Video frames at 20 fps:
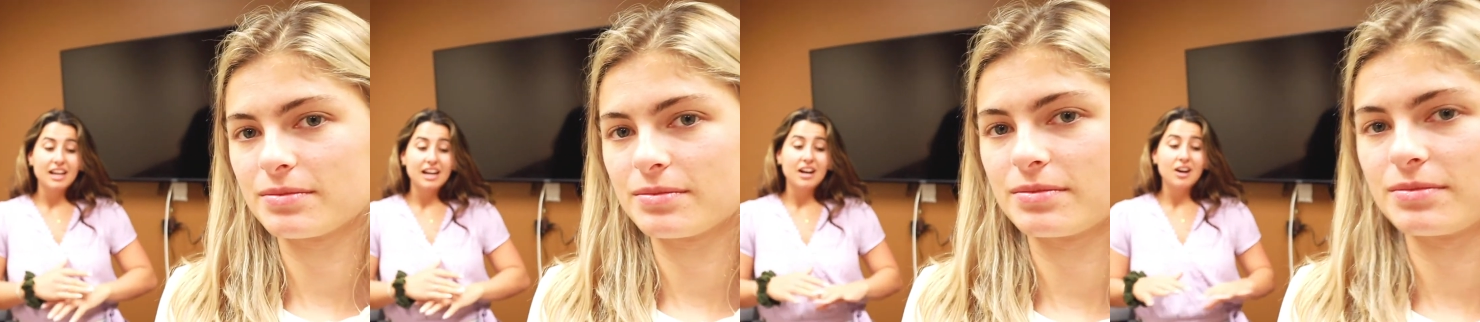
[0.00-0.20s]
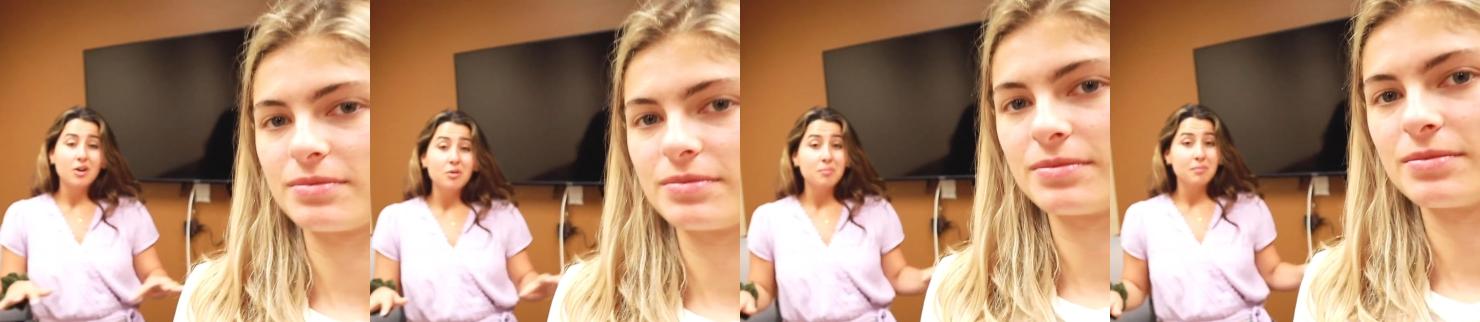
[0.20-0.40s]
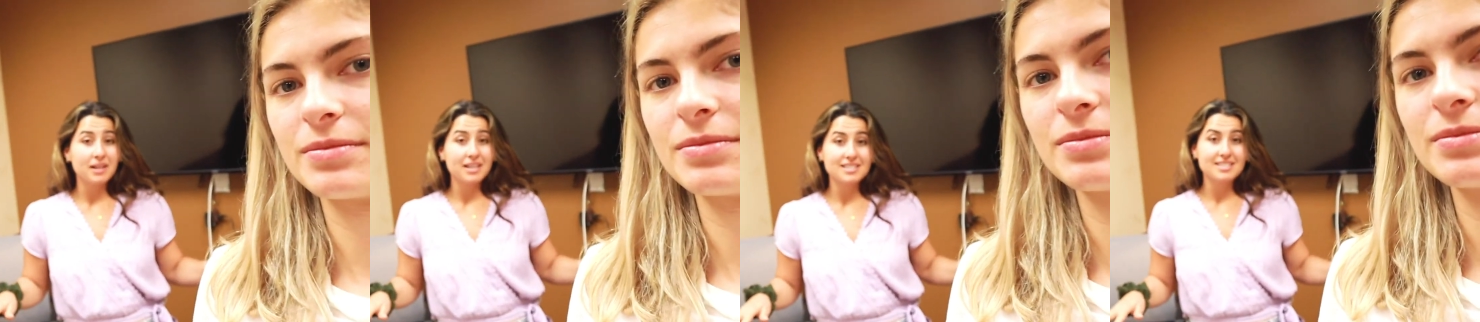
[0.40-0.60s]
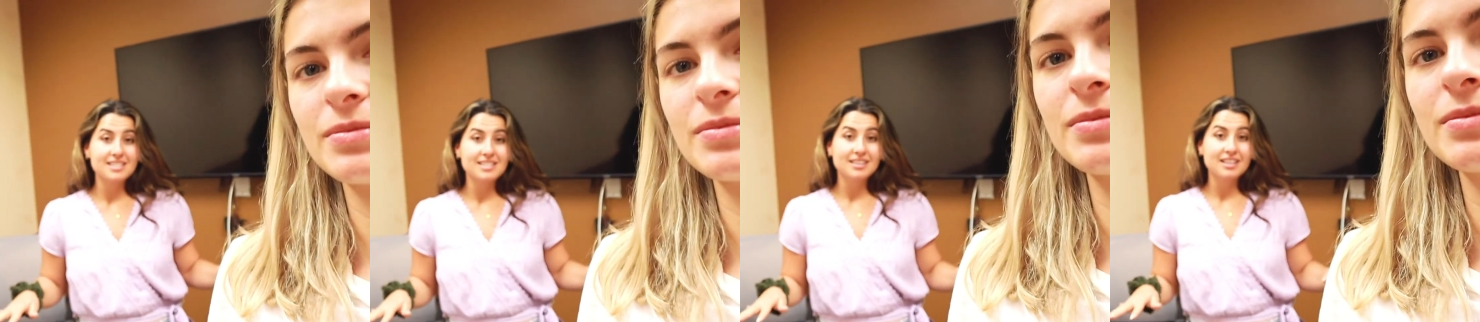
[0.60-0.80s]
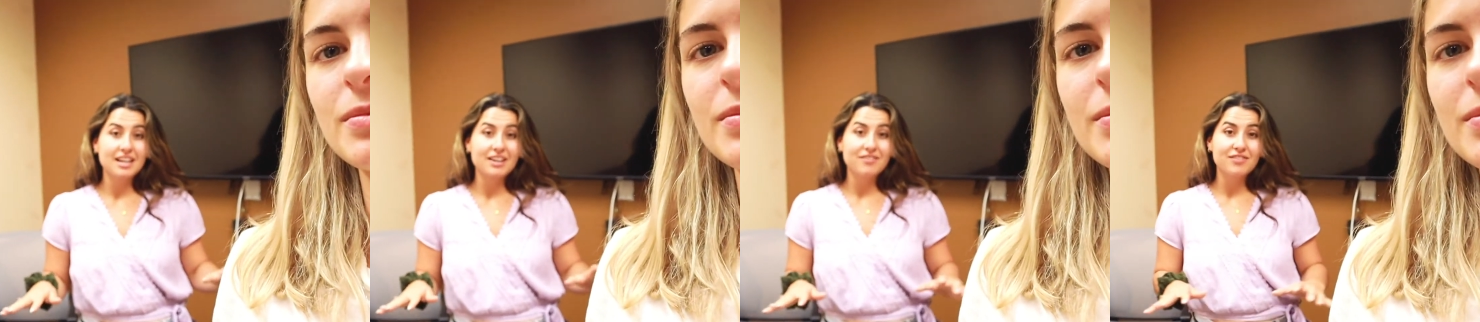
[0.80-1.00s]
Speaker 1: how
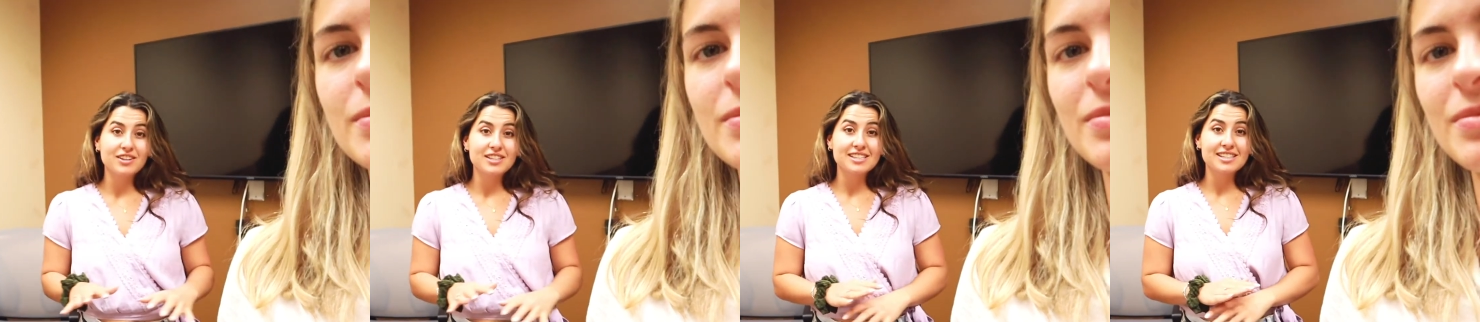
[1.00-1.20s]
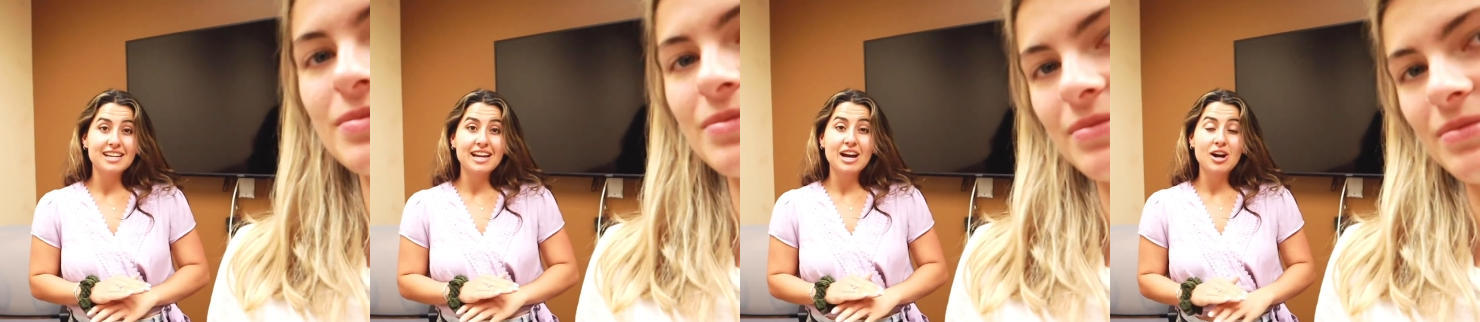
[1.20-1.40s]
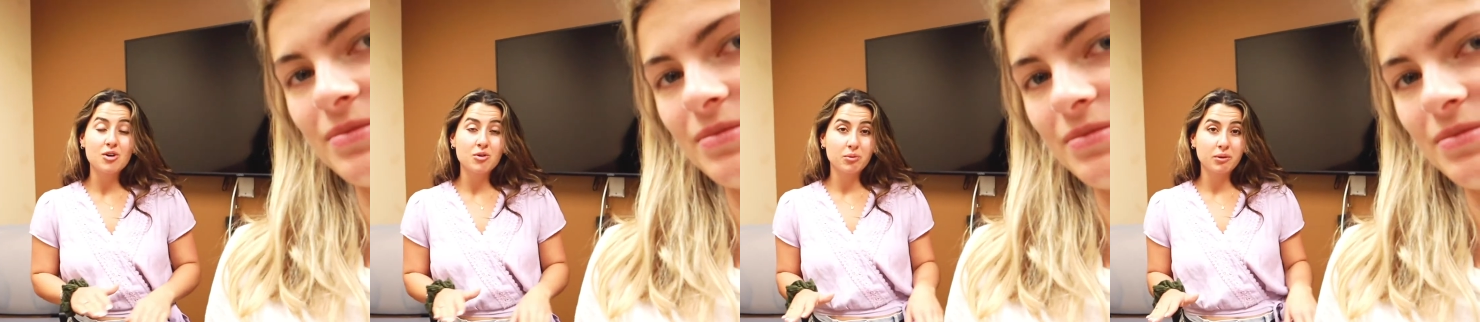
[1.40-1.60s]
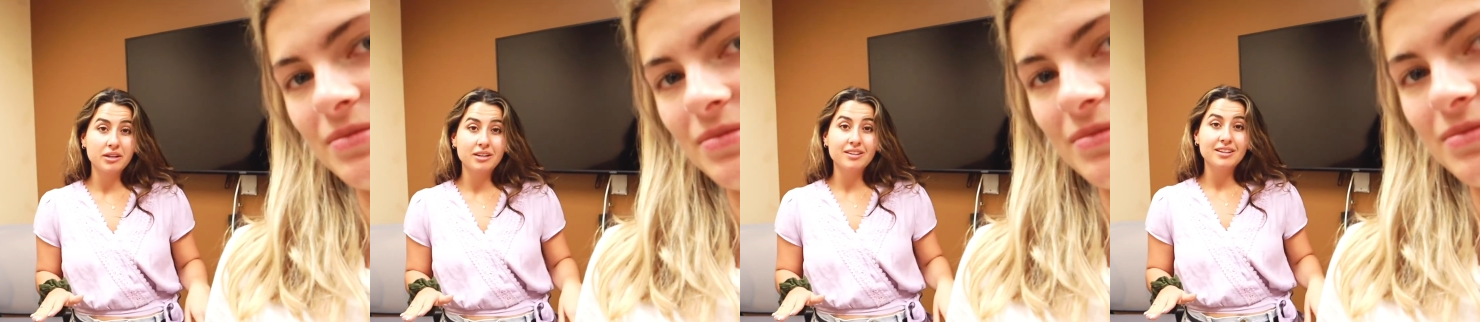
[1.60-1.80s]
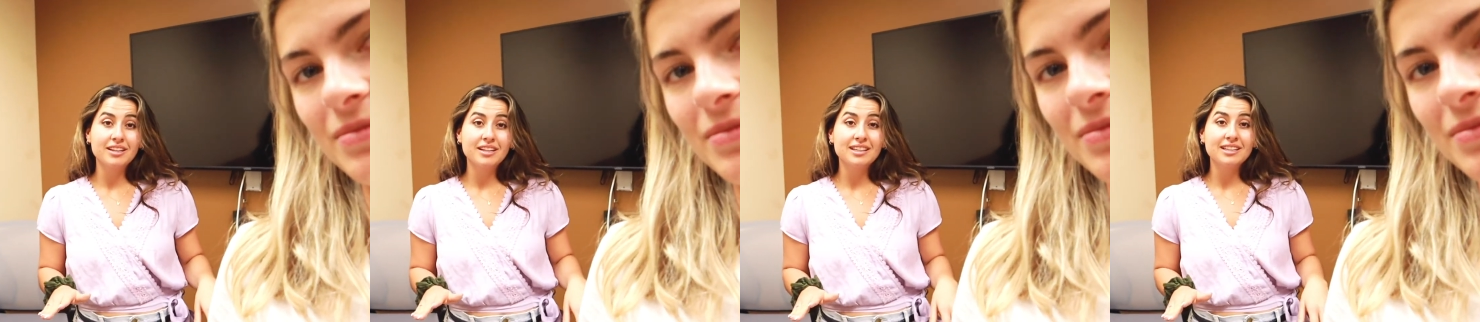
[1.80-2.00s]
messy life is and how
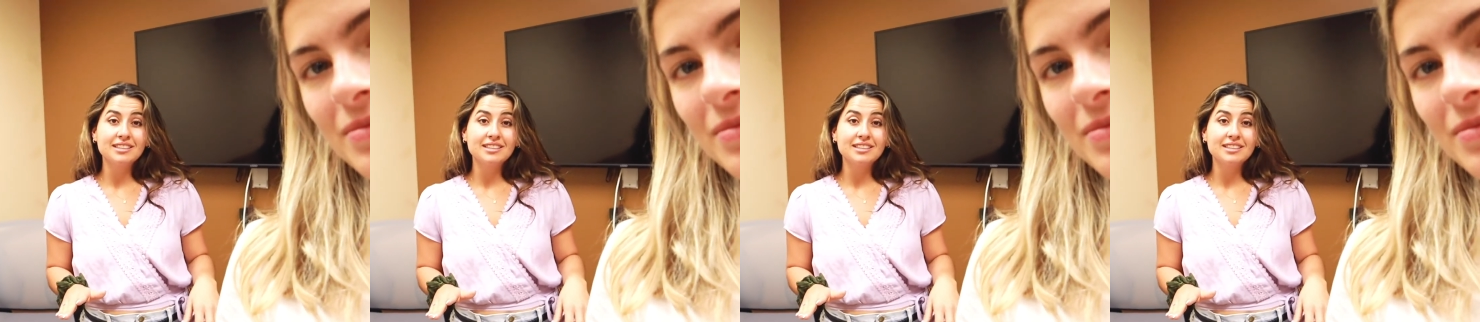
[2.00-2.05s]
real it